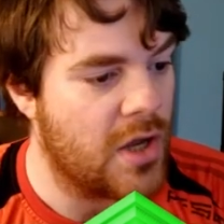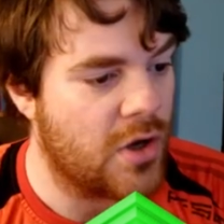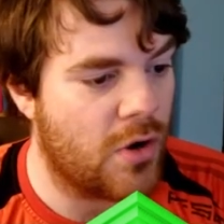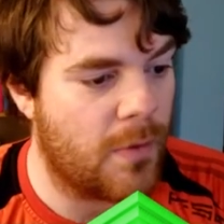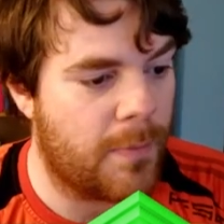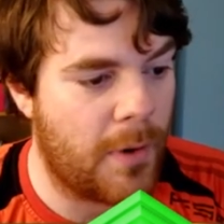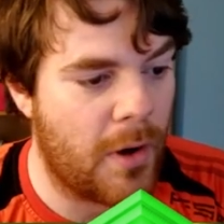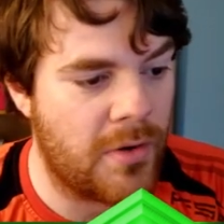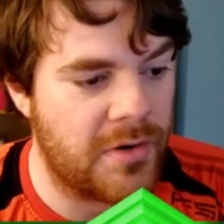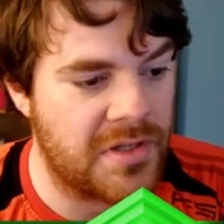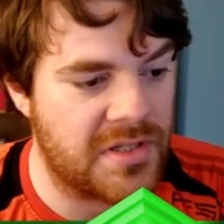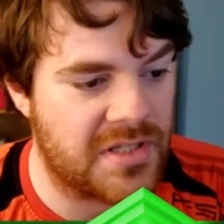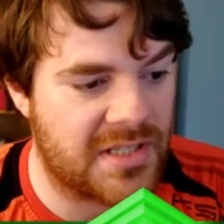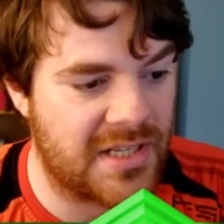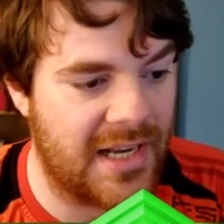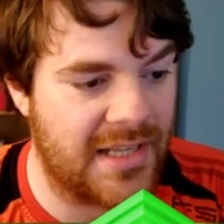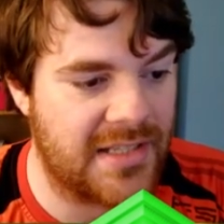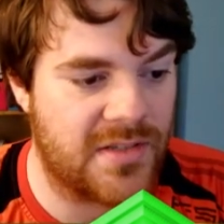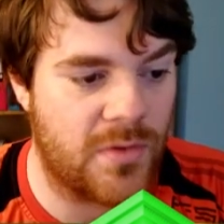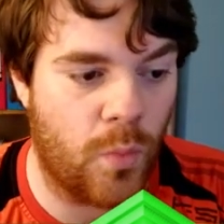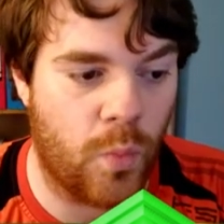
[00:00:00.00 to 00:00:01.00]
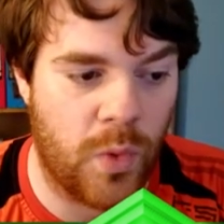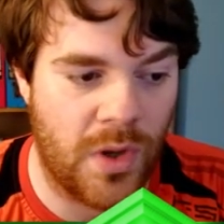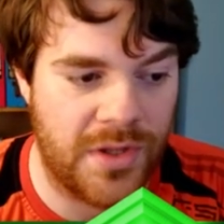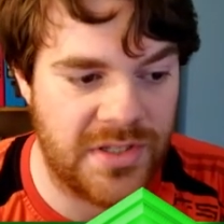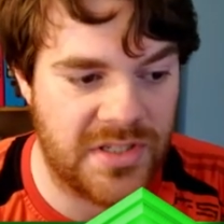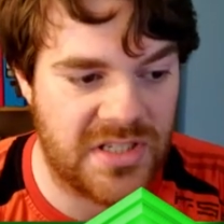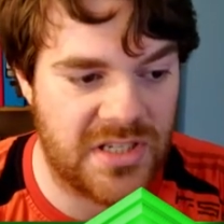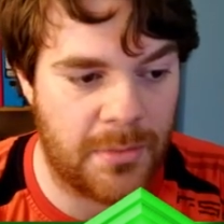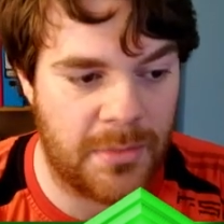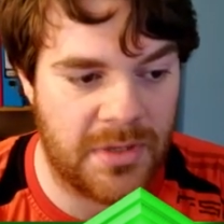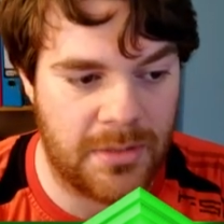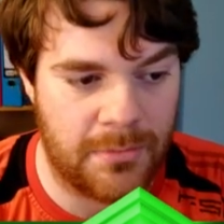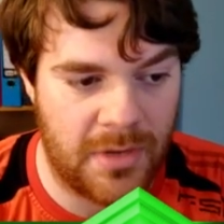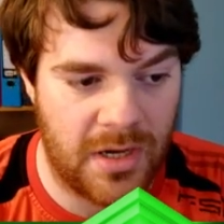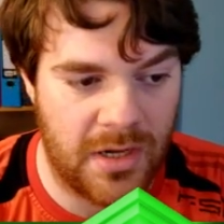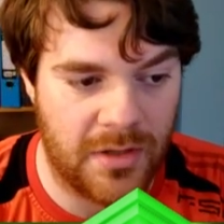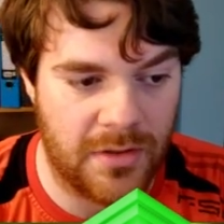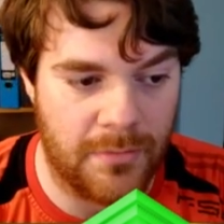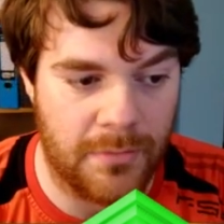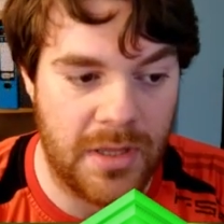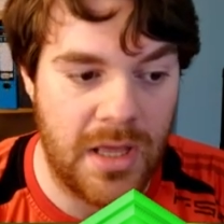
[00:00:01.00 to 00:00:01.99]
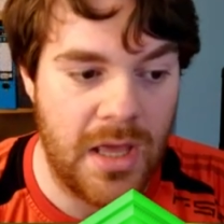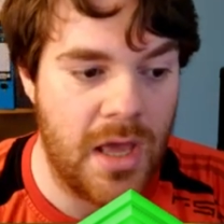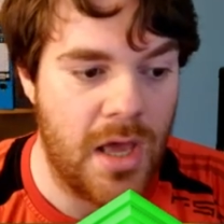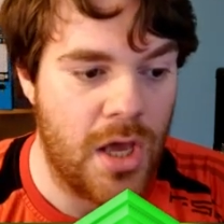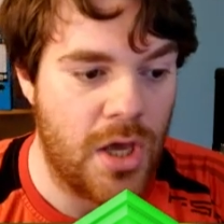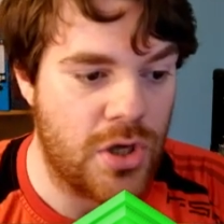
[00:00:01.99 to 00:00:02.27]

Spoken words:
Your opponent selects 1 summon among them.